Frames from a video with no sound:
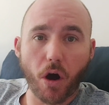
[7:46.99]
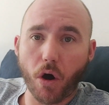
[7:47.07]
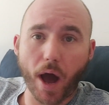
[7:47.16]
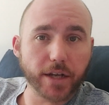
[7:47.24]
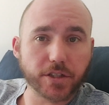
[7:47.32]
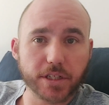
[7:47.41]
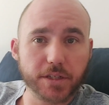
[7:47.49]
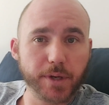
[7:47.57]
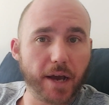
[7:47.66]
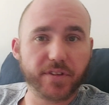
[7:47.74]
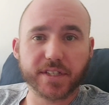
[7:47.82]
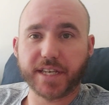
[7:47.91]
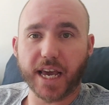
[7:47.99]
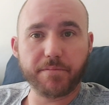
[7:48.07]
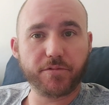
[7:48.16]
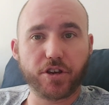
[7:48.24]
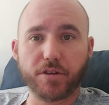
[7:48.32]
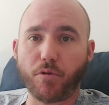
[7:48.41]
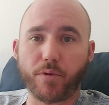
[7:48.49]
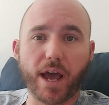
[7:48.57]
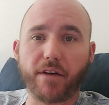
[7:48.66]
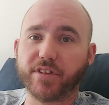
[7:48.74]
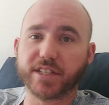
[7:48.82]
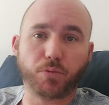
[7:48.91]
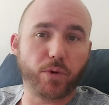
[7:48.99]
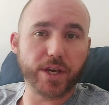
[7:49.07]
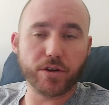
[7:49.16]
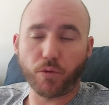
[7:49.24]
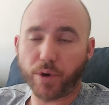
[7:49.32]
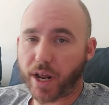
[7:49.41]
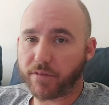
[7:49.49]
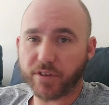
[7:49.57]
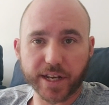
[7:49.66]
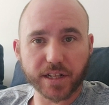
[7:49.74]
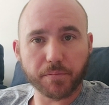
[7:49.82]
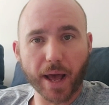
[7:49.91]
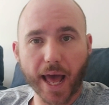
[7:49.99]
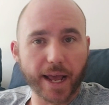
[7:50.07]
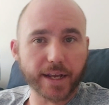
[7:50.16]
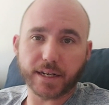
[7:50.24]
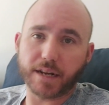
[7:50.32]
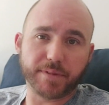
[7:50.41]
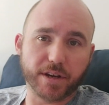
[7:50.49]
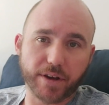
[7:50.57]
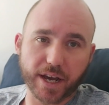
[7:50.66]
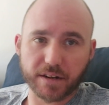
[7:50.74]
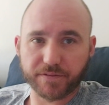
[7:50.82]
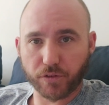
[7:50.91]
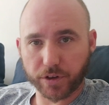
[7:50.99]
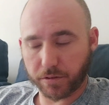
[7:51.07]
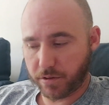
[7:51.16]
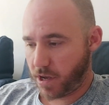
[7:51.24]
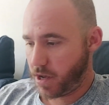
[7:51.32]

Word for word: oh, actually we have this GameCube or we have this Wii or whatever in the back, let me go get it for you.